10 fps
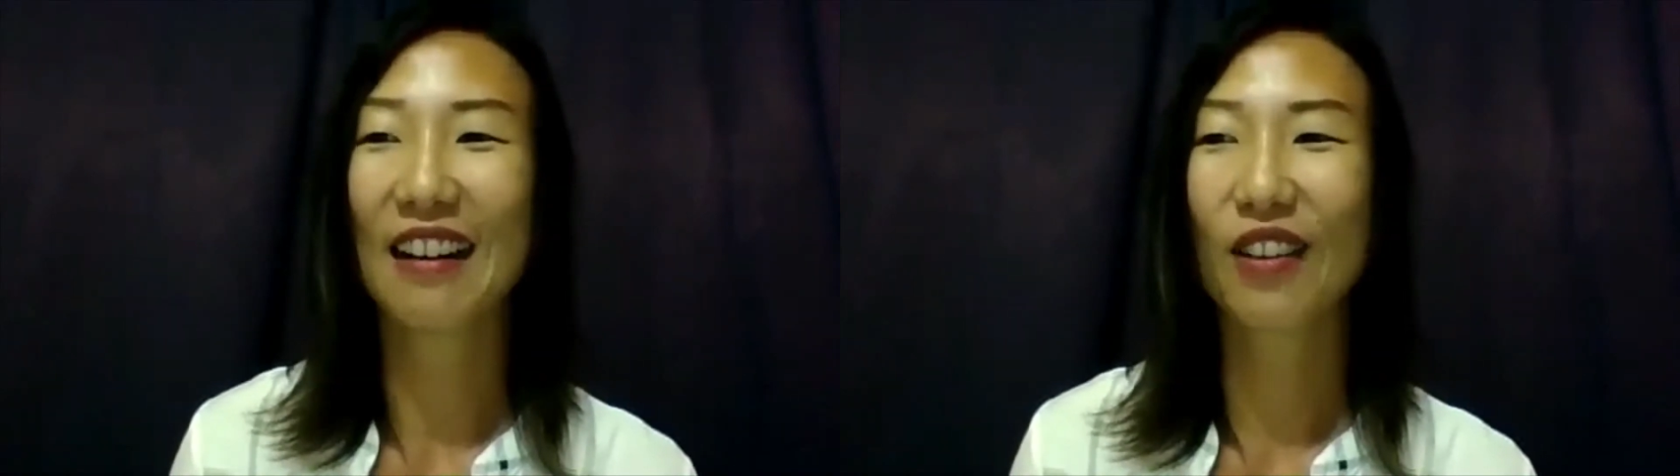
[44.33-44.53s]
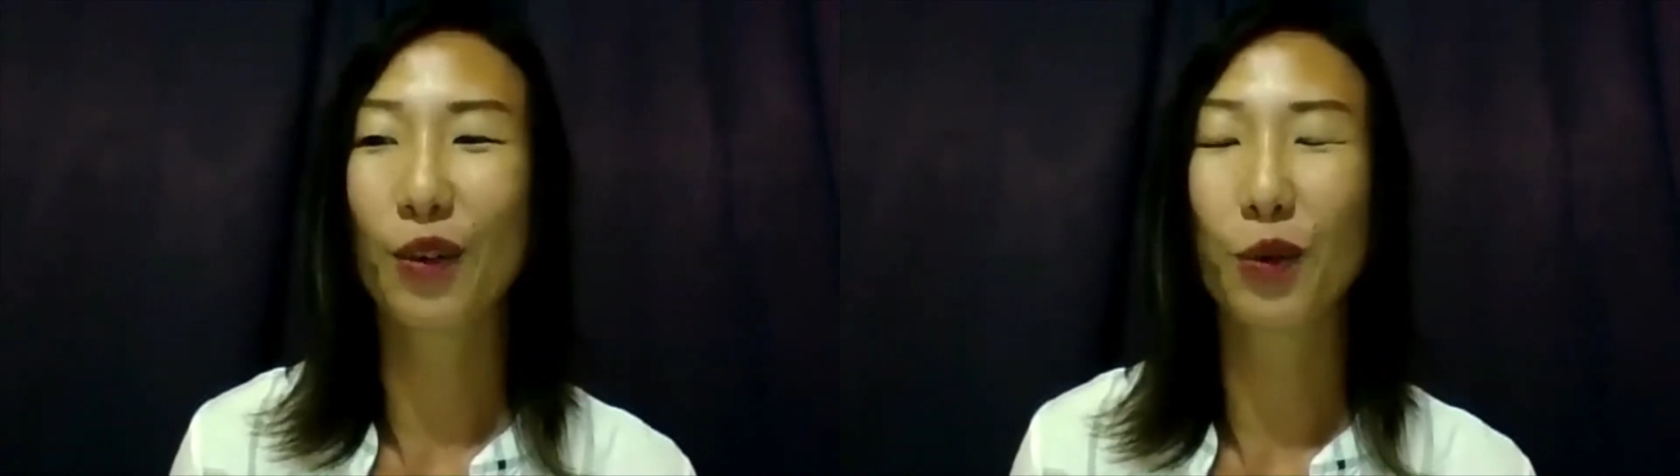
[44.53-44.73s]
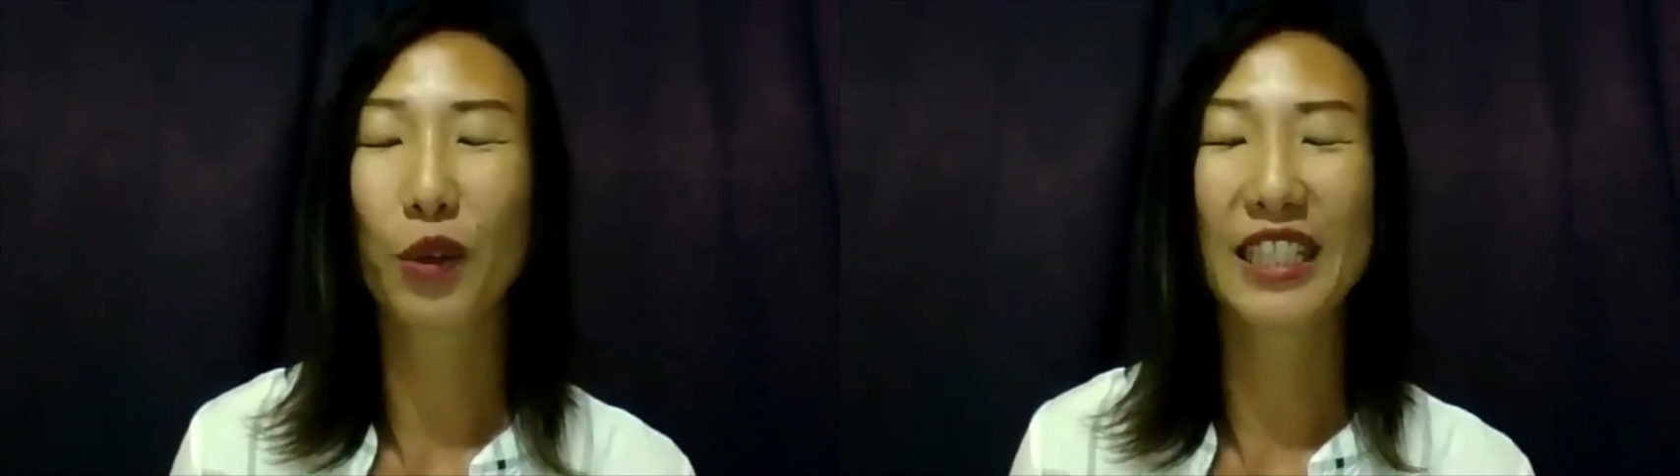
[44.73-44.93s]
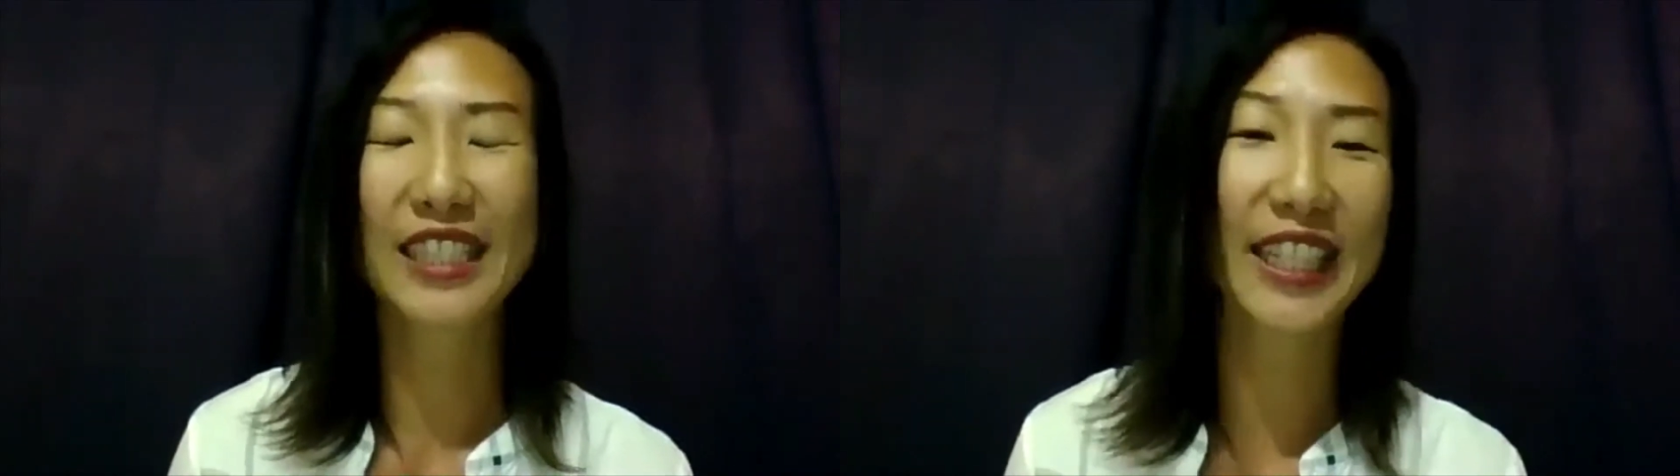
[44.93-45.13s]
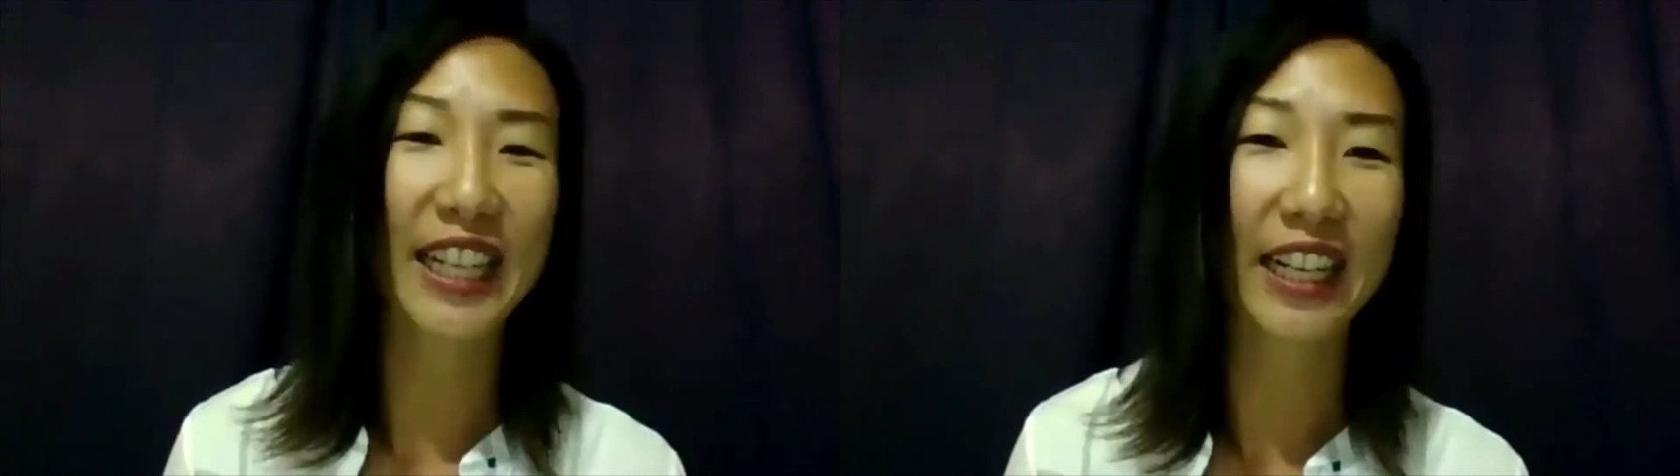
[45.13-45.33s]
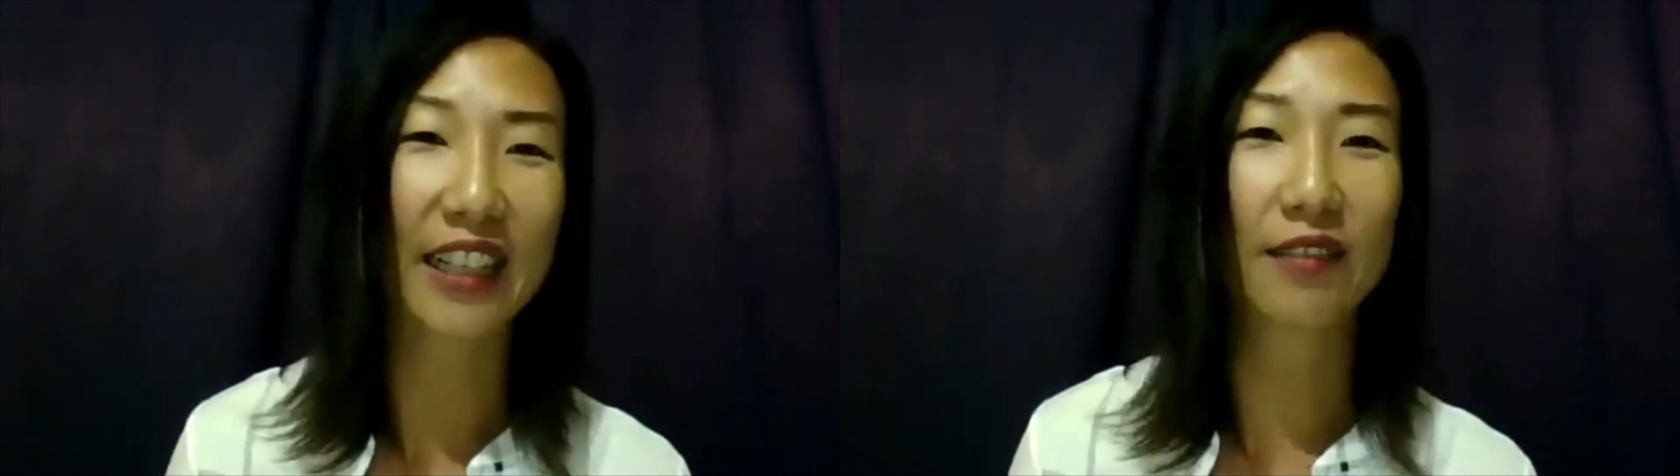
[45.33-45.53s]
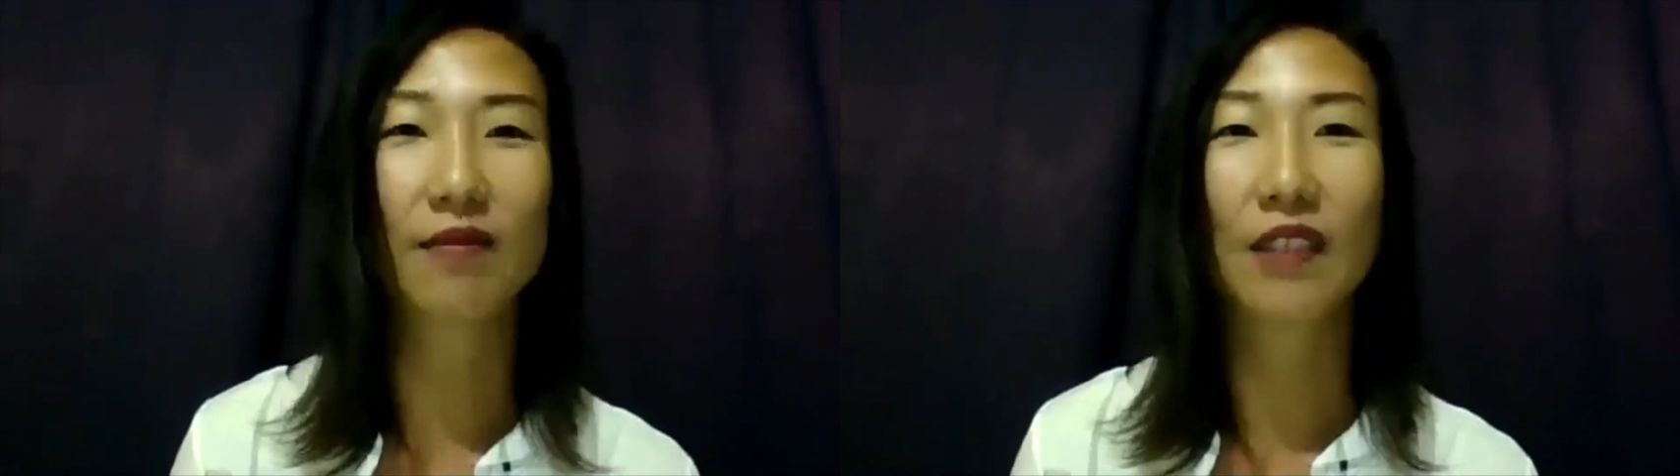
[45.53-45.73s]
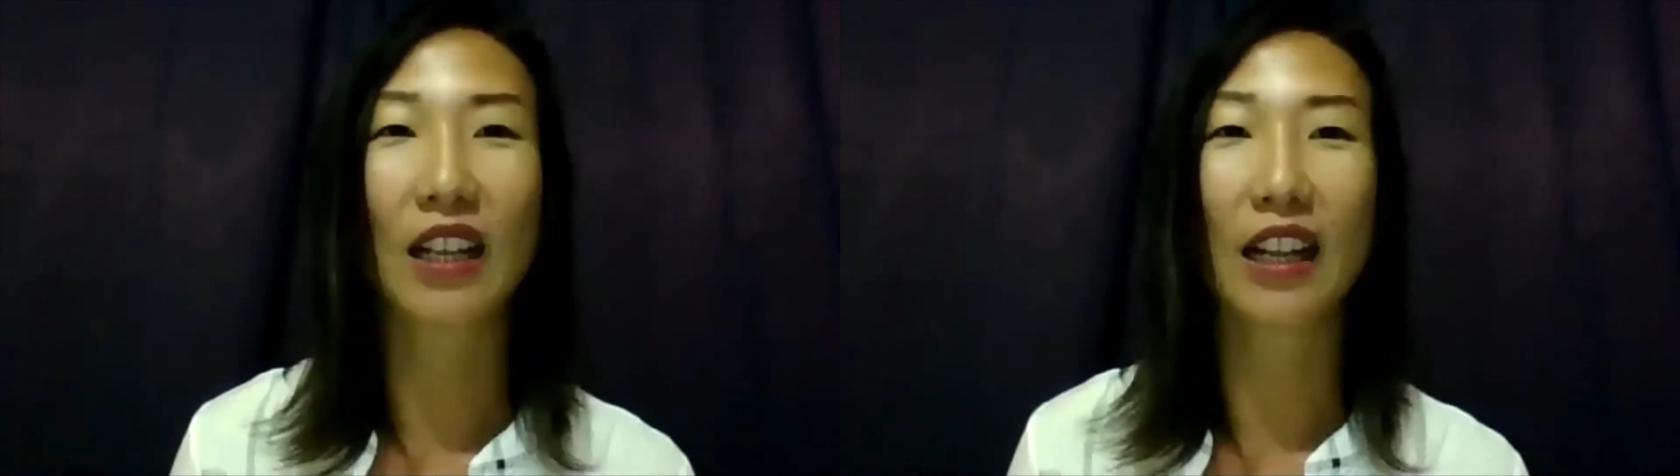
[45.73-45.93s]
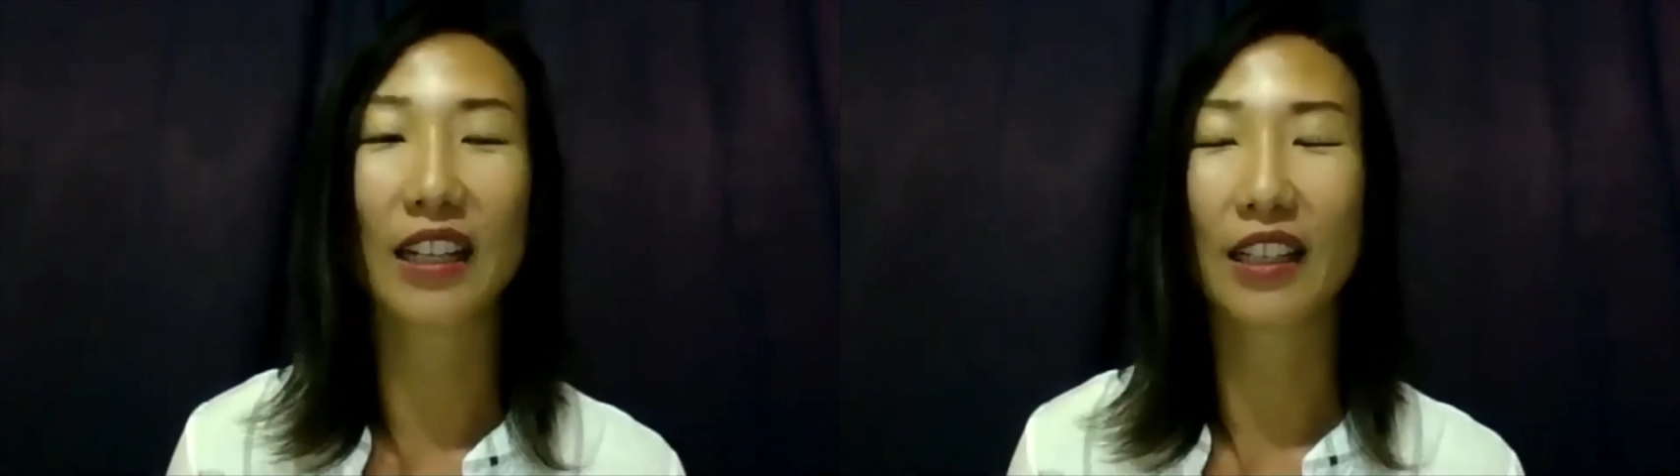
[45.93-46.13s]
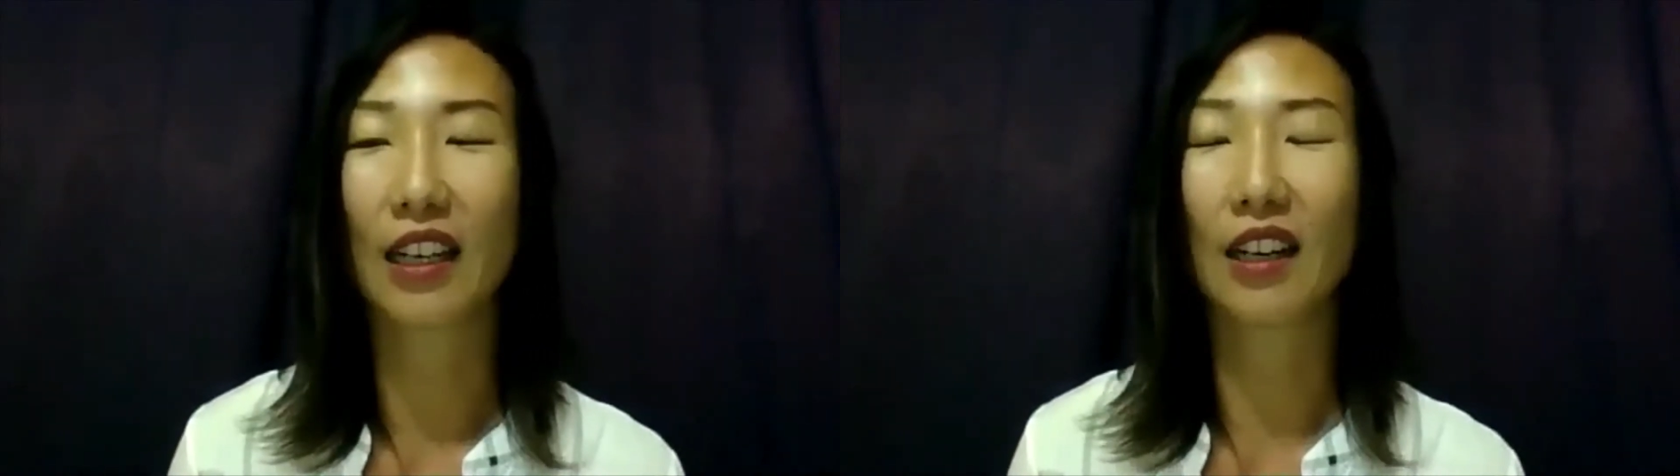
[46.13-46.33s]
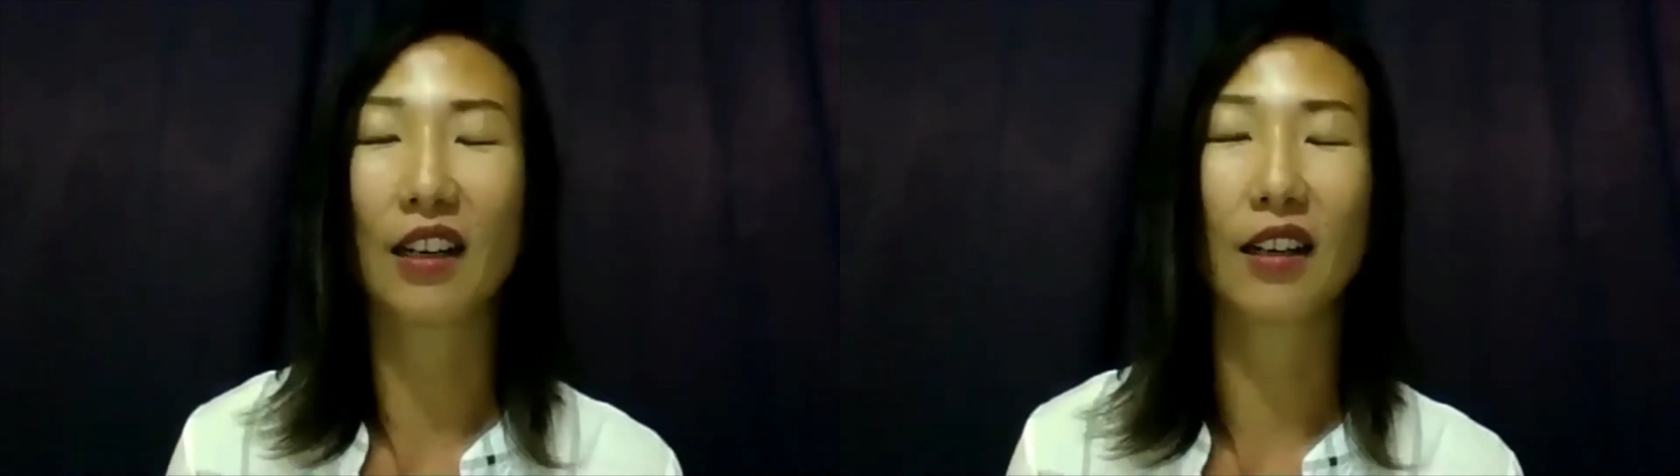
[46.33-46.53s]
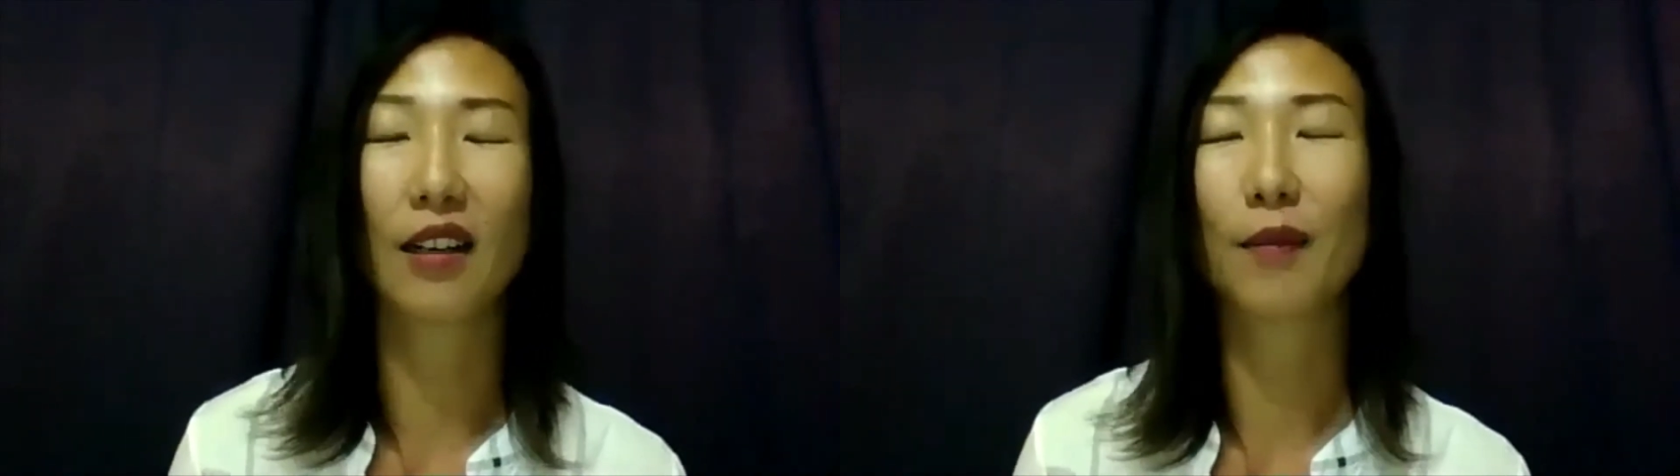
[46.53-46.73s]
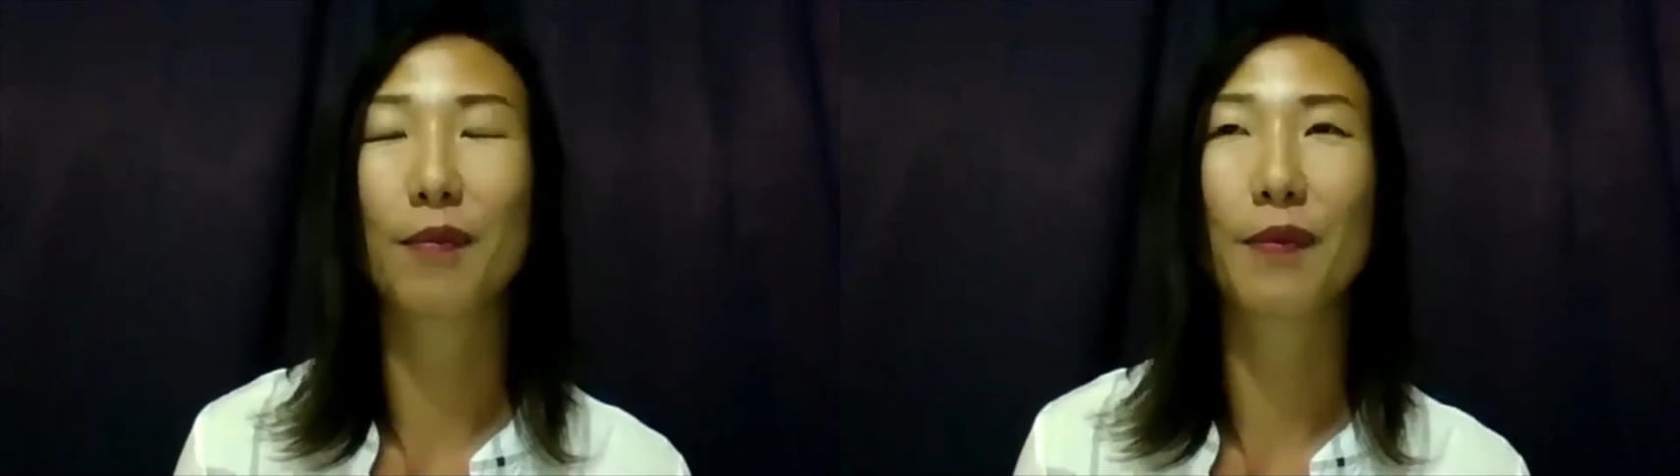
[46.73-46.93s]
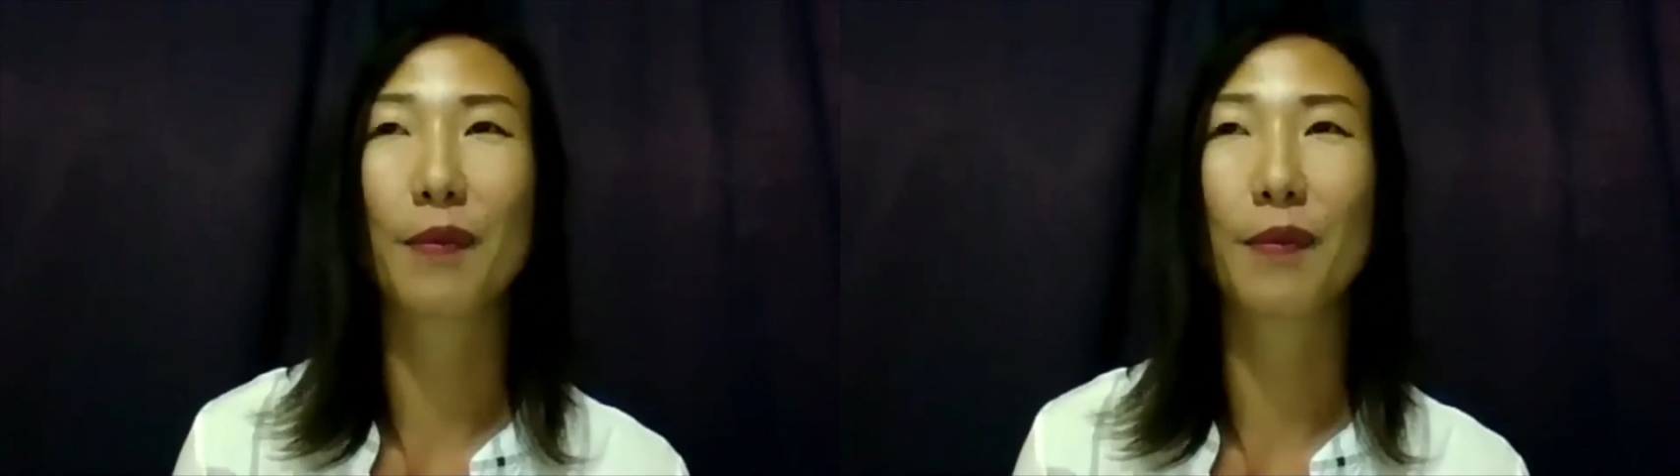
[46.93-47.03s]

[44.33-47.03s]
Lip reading: through listening and